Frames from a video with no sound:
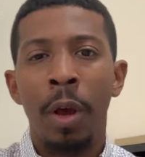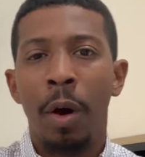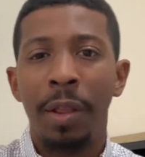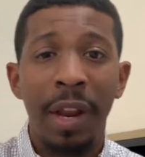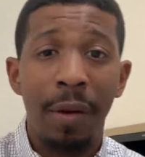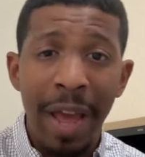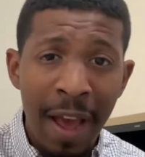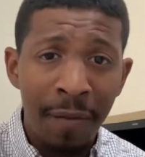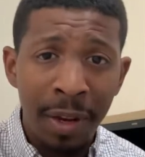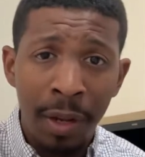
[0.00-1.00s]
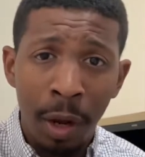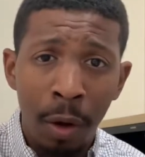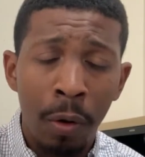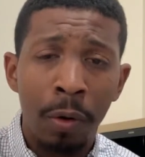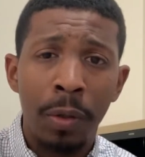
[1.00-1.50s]
or they don't have any
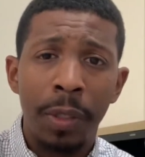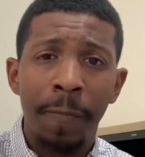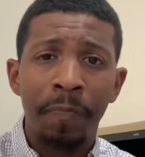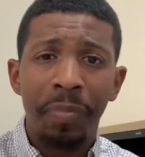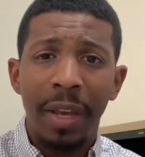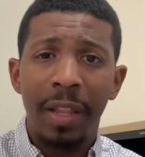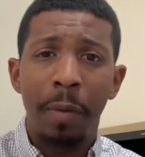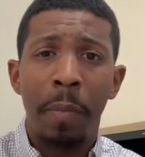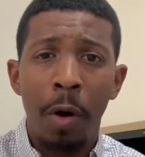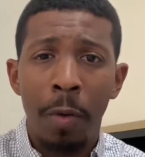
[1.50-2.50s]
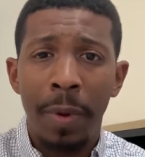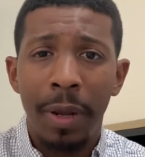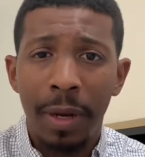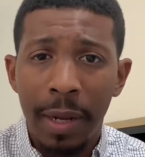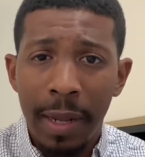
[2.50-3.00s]
goals in the moment,
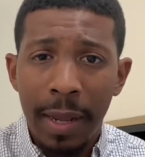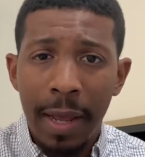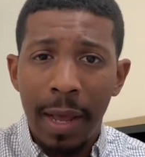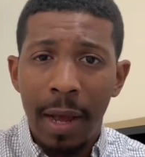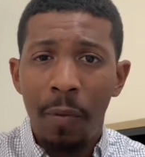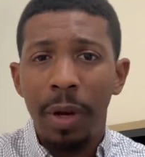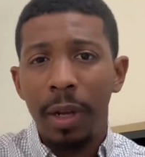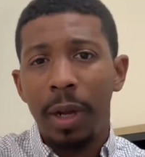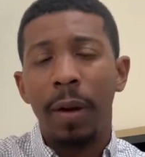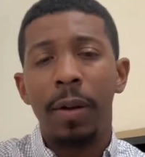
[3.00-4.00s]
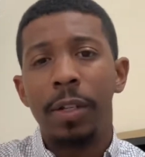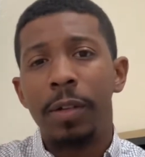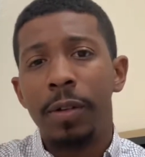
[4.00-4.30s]
I want to encourage you.